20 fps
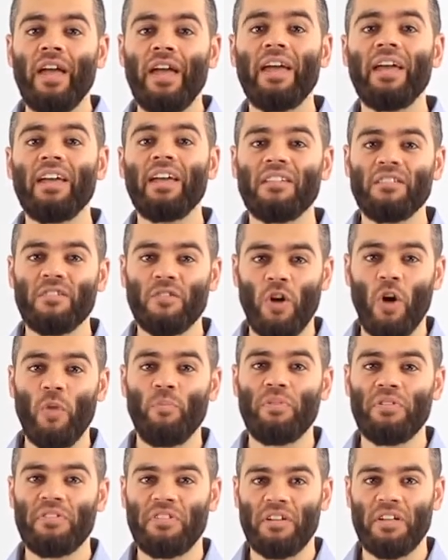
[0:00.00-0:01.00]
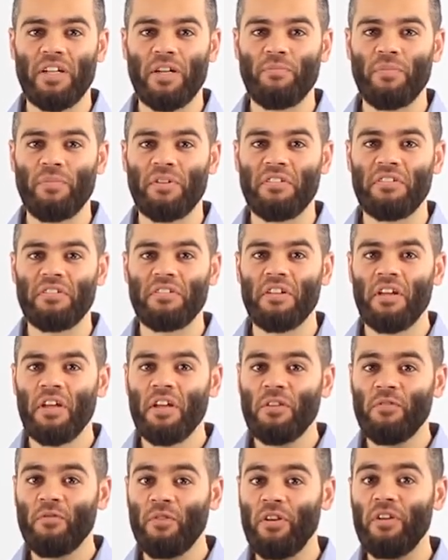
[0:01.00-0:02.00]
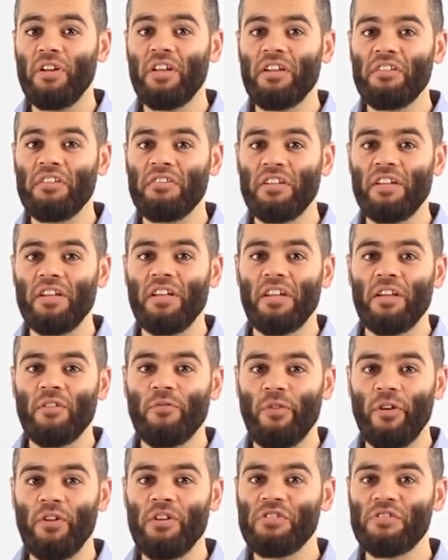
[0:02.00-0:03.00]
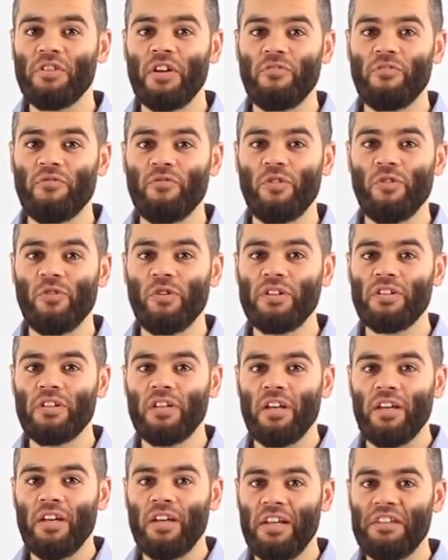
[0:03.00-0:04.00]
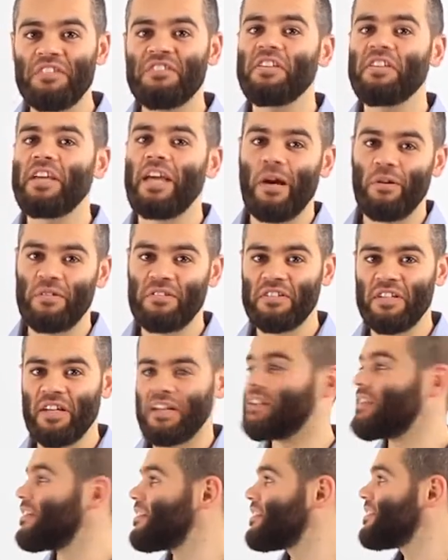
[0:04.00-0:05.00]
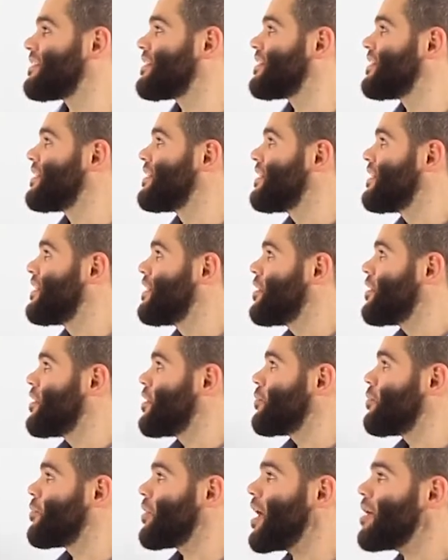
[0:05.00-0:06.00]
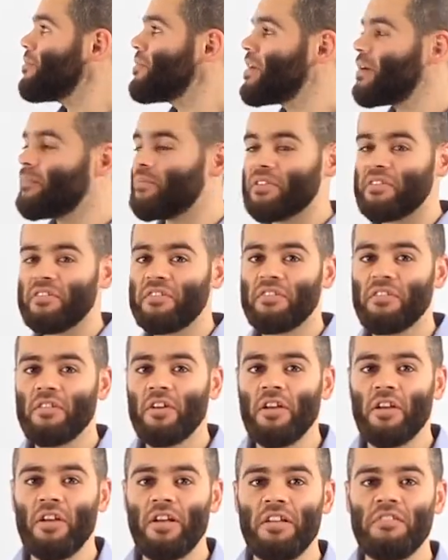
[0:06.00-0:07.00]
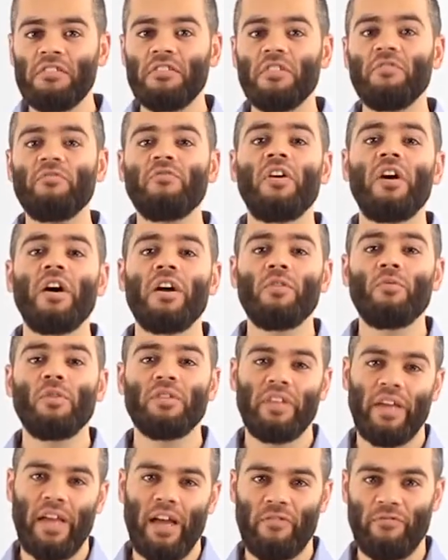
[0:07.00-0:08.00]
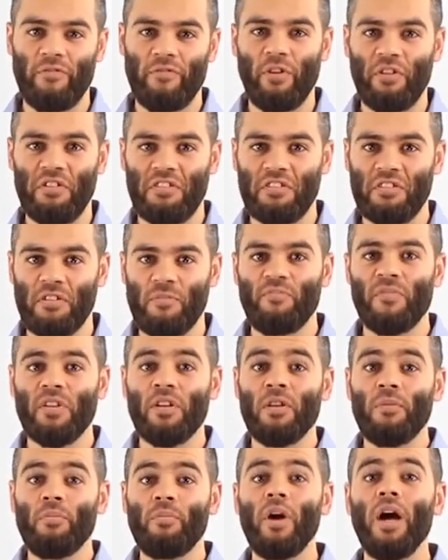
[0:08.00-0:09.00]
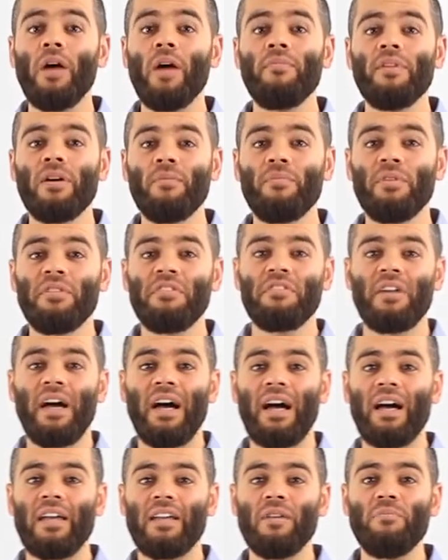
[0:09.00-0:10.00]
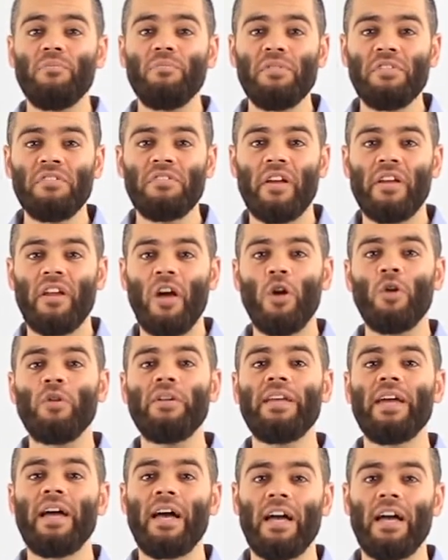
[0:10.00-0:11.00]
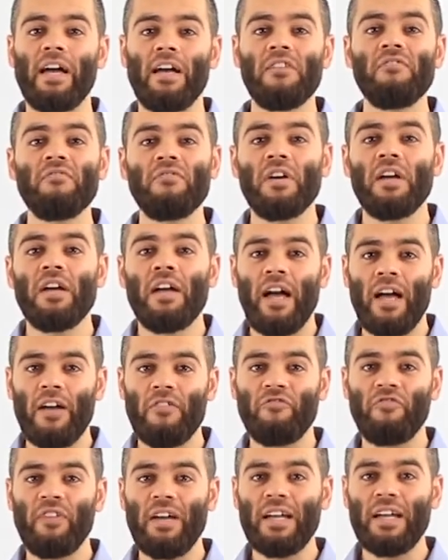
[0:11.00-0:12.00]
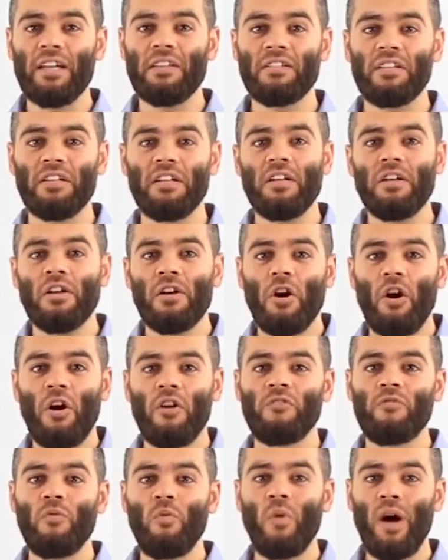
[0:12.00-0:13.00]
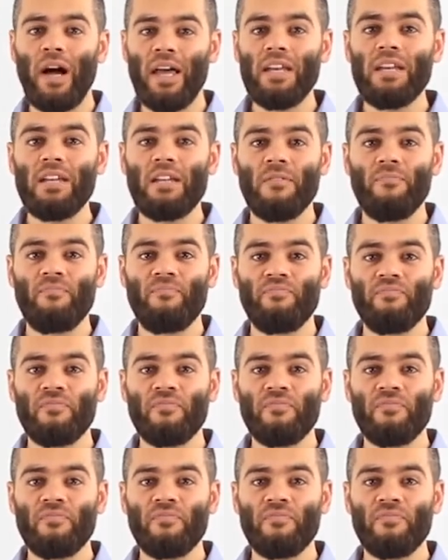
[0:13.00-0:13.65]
and composite numbers. Very easy, very straightforward. Let's see how it's done. Prime numbers. Let's define what they are first. Prime numbers are numbers that only have a factor of 1